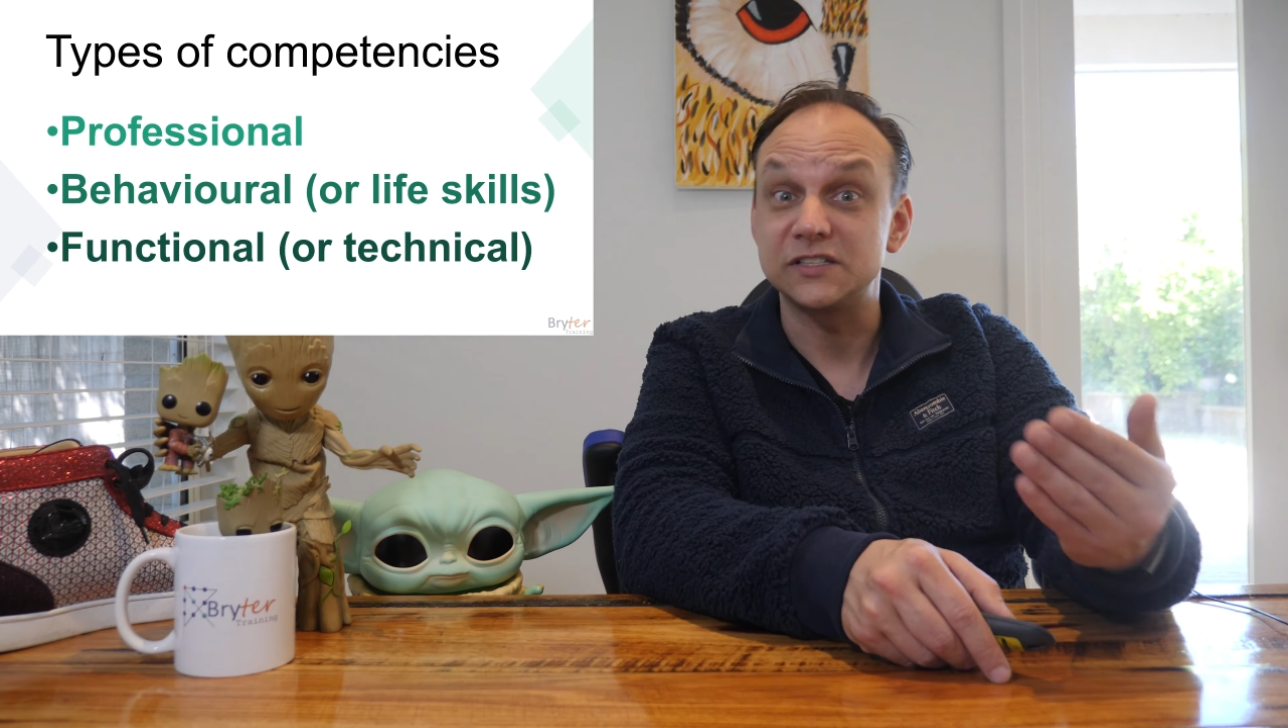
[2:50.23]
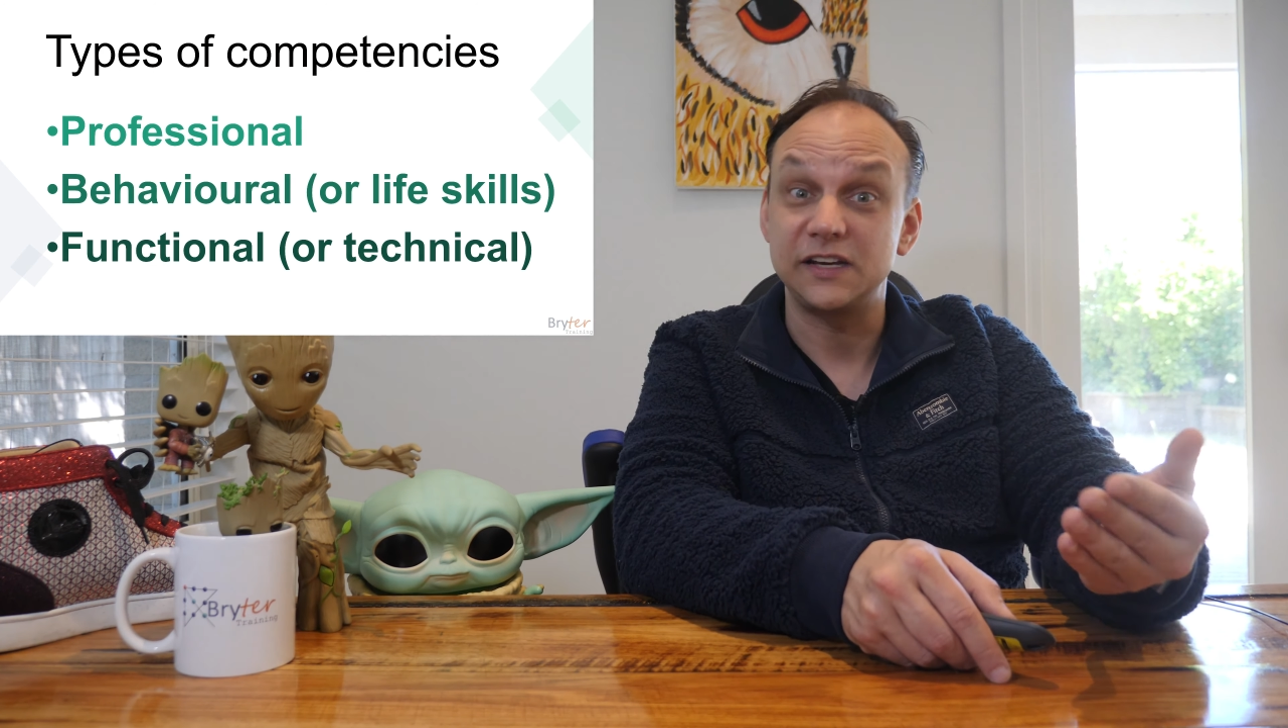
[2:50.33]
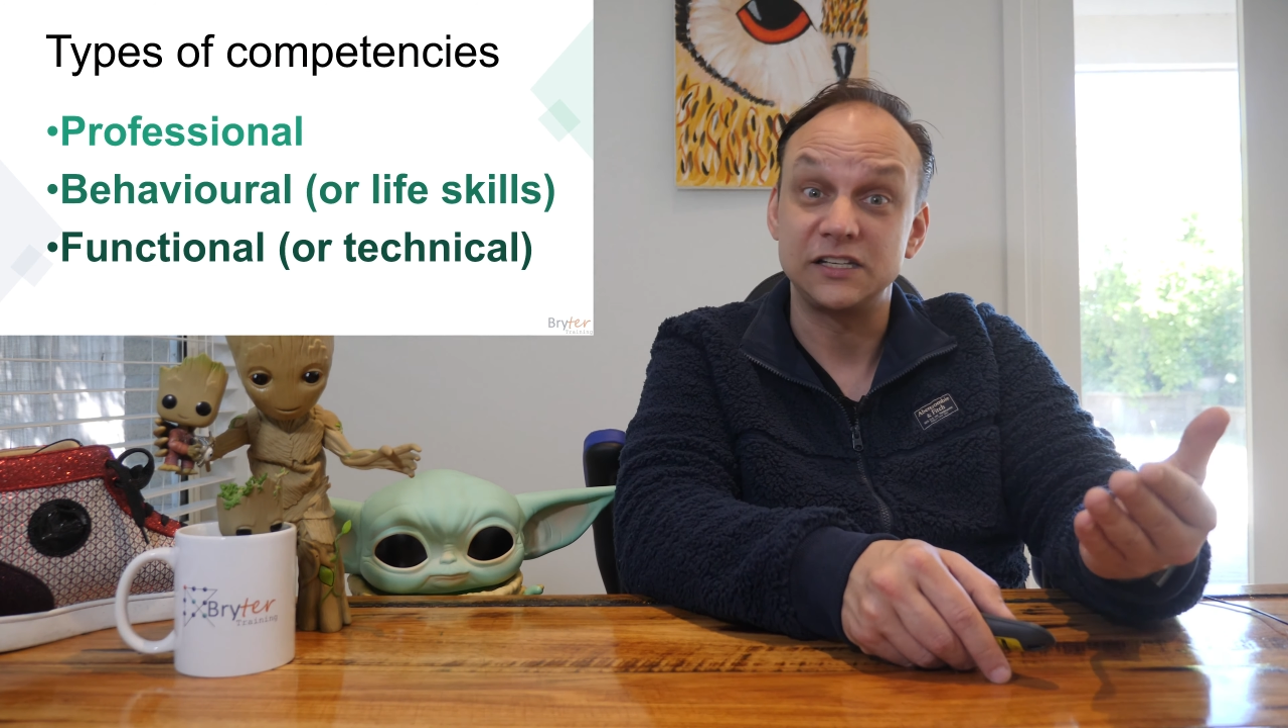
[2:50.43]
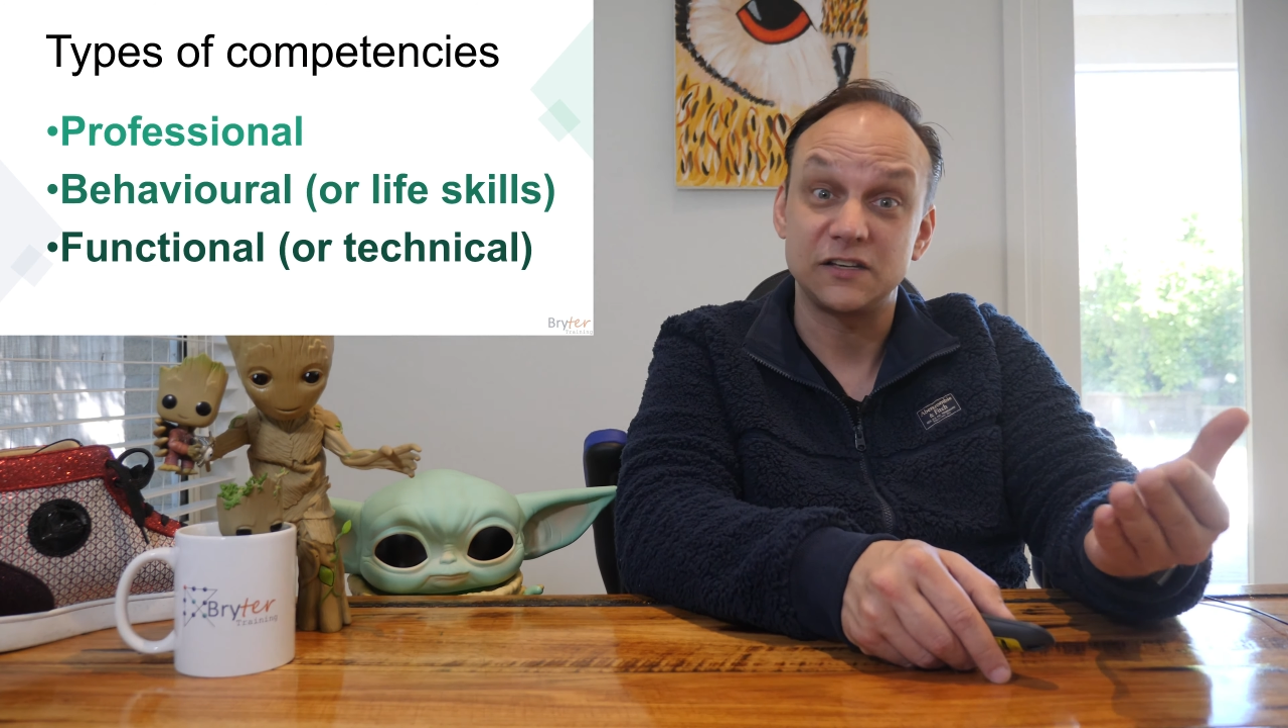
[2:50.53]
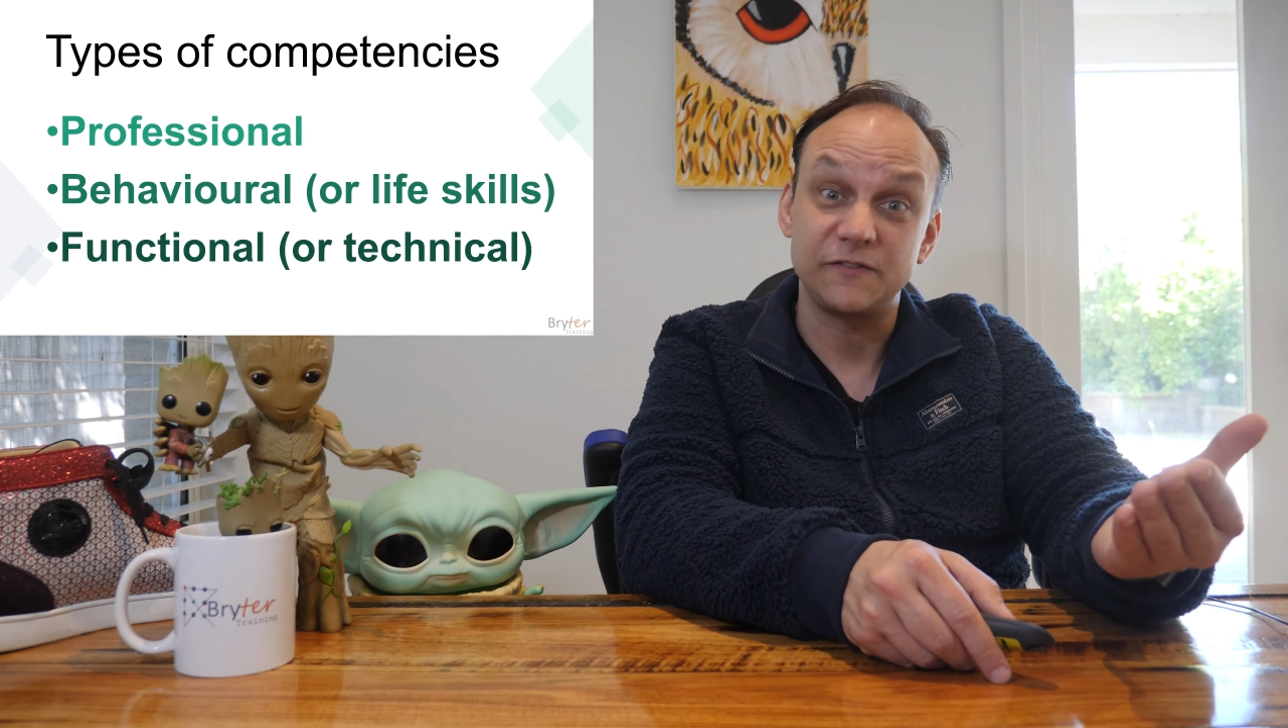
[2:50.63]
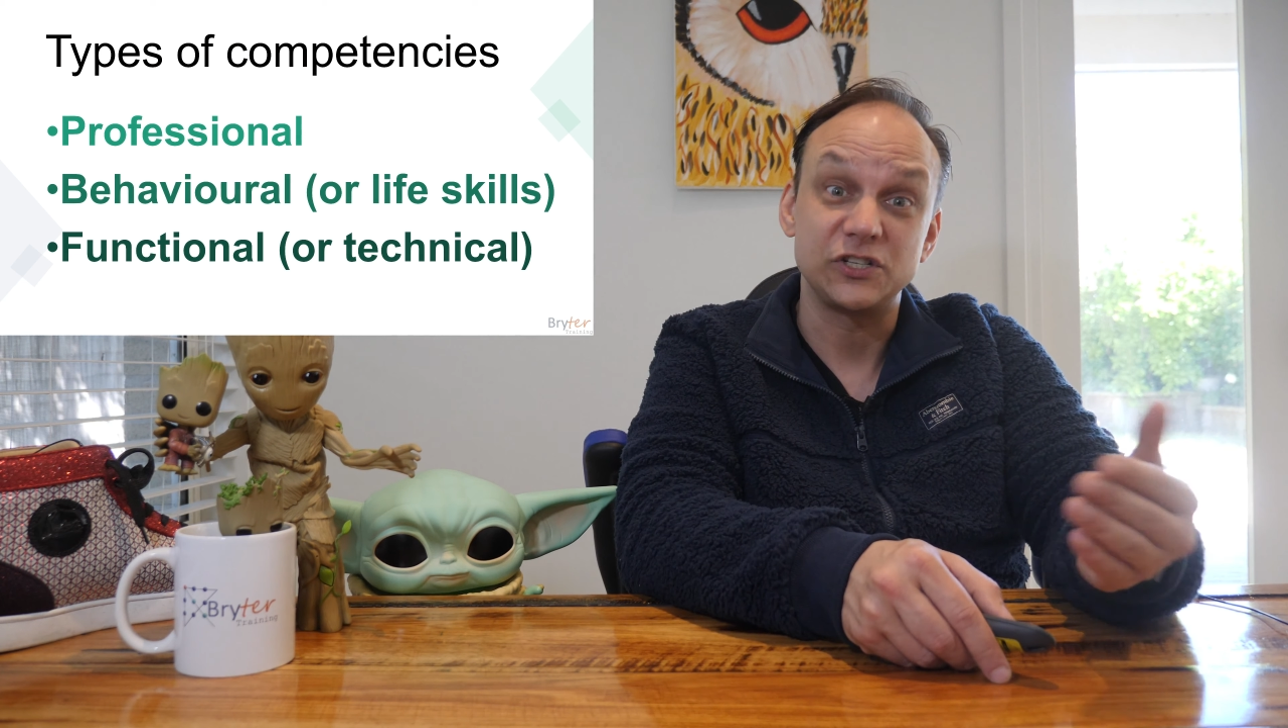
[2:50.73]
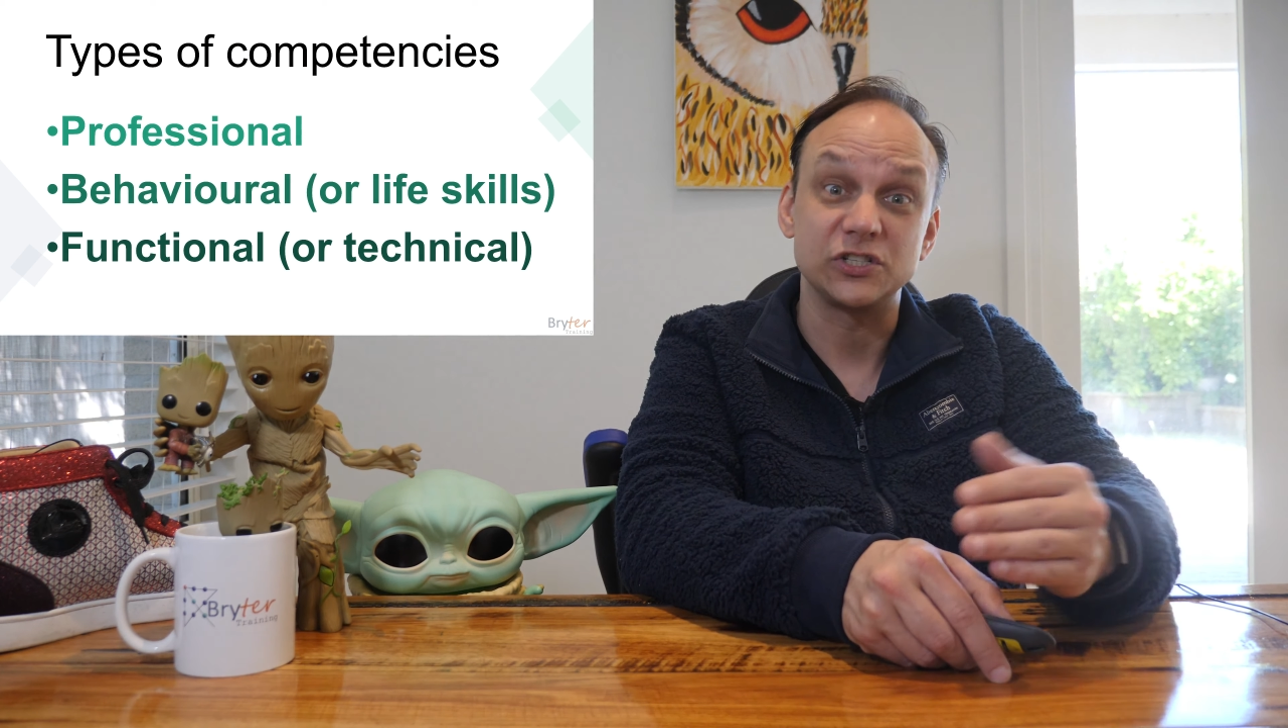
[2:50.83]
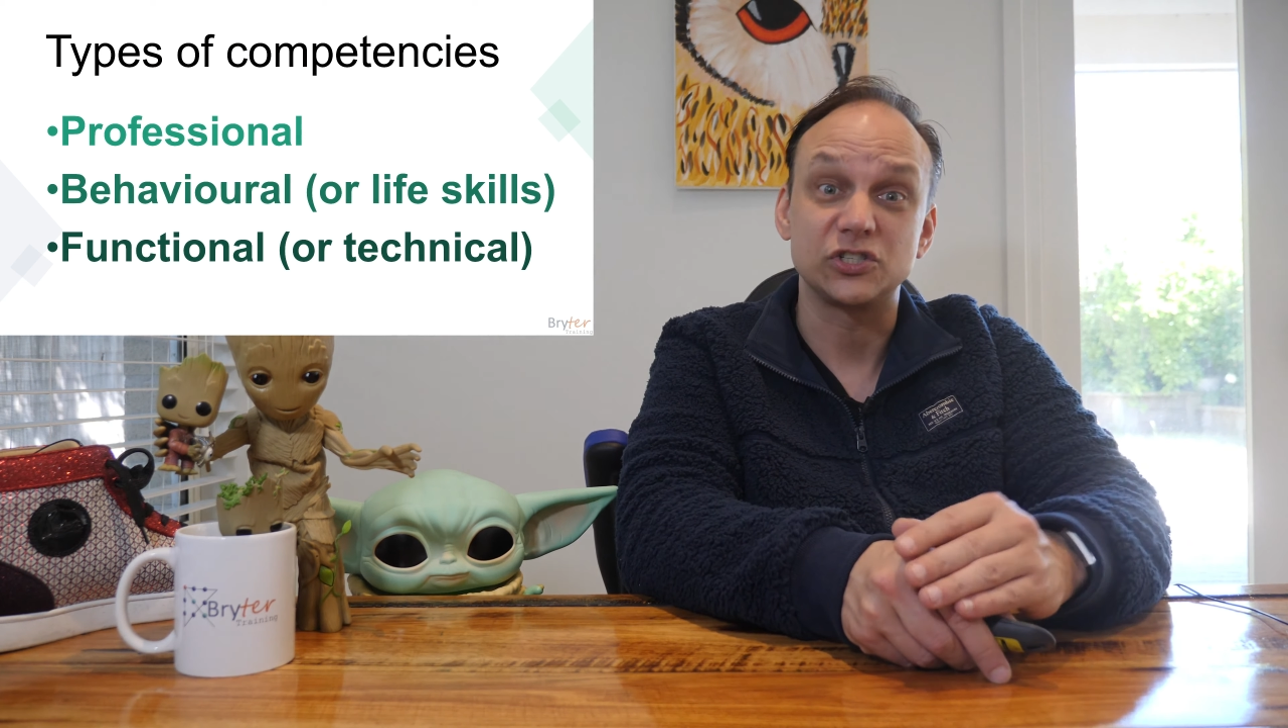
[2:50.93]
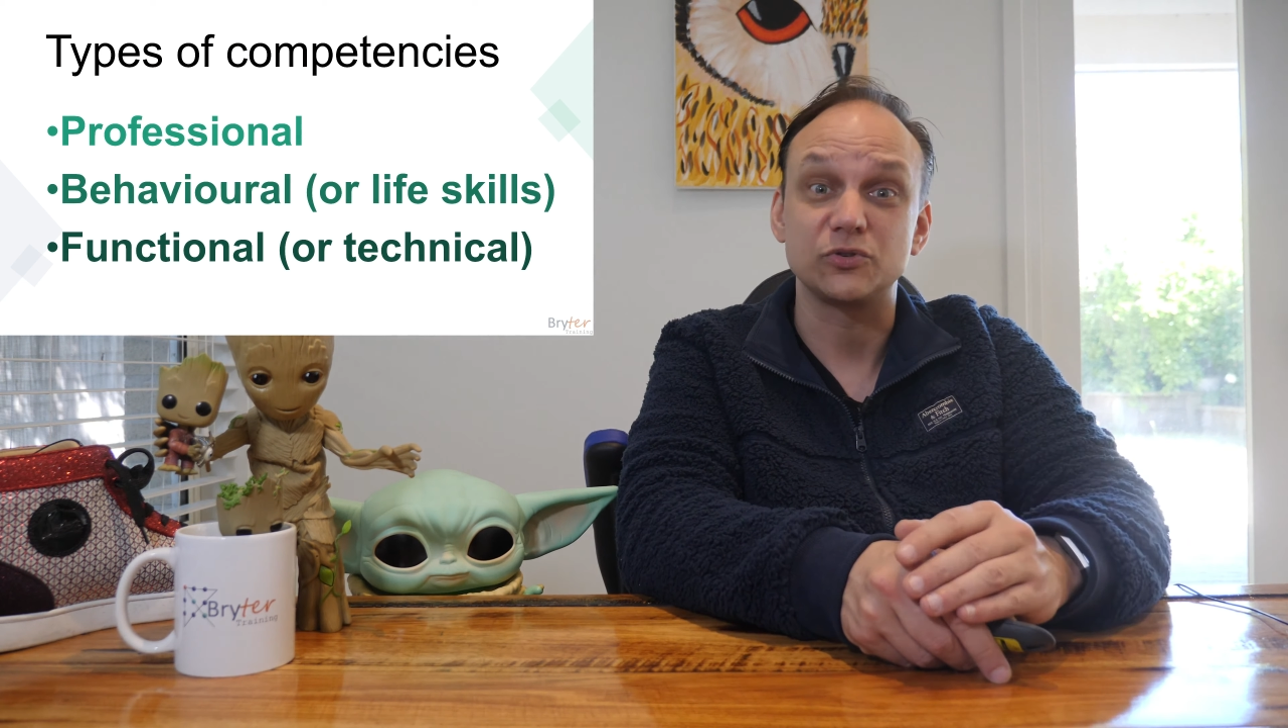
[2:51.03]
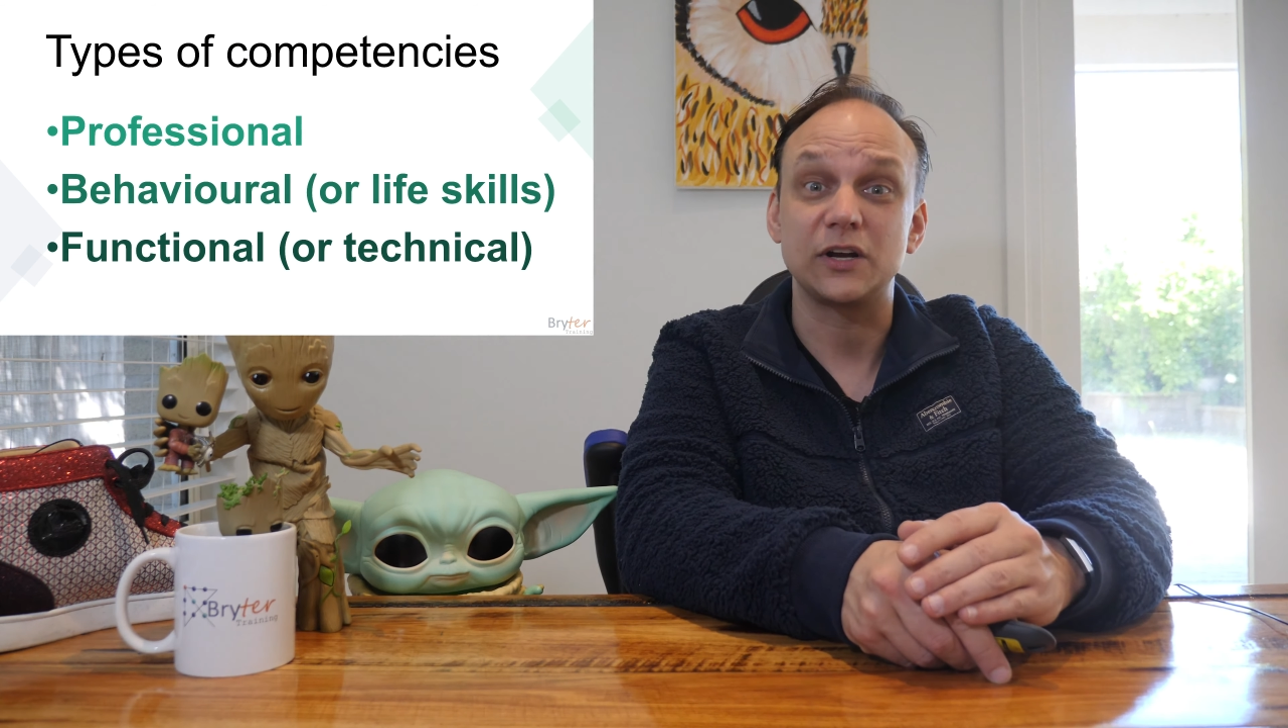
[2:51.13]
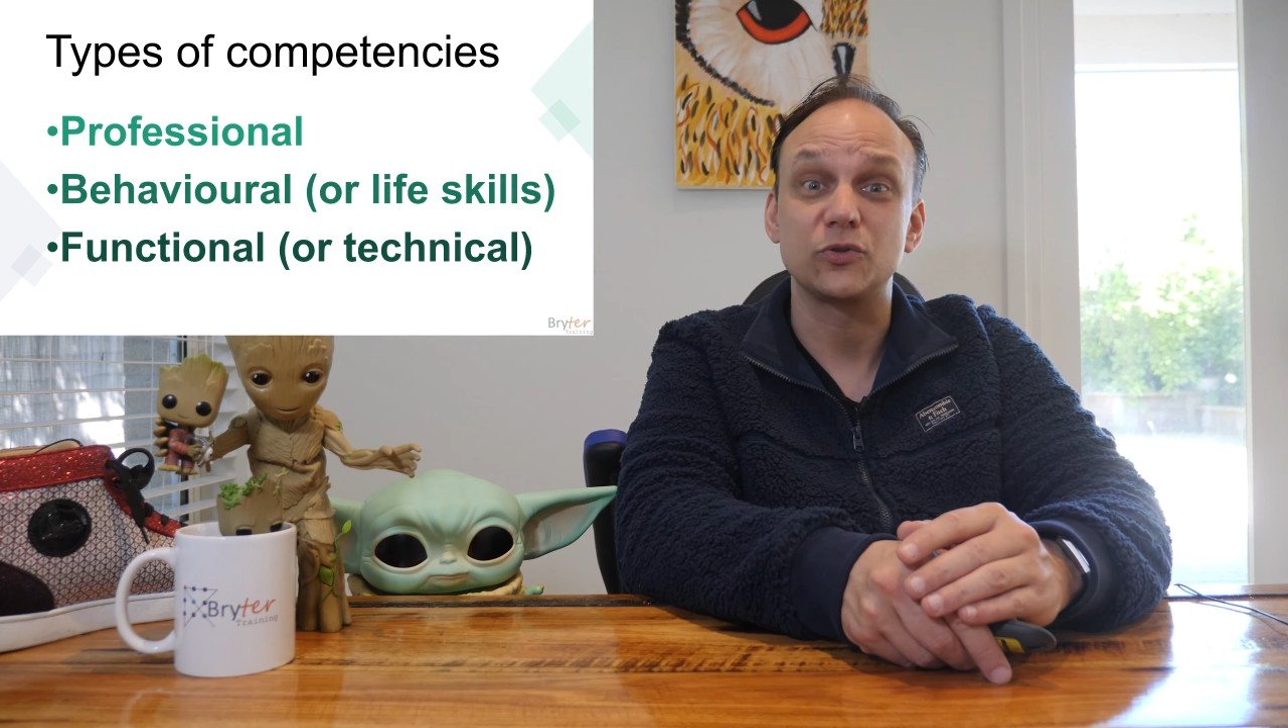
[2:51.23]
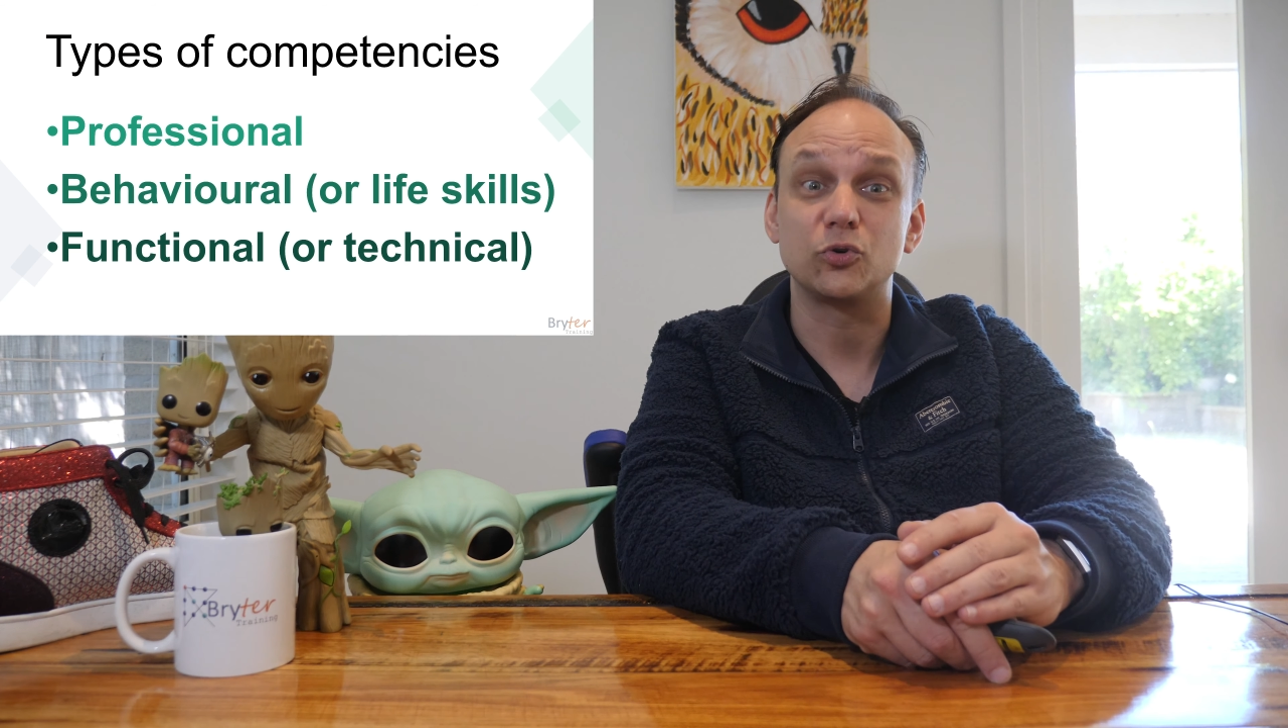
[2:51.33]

insufficient strength